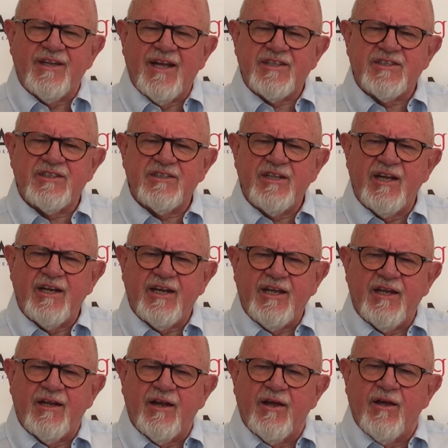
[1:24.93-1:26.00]
that
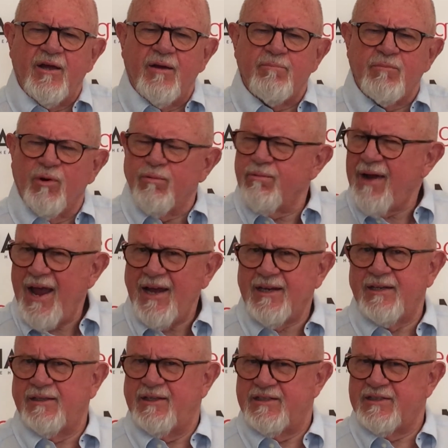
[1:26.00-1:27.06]
study
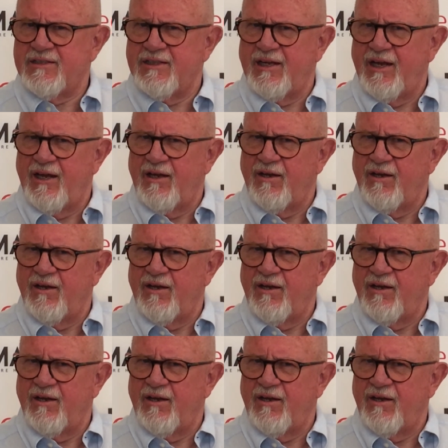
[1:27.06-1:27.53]
miraculously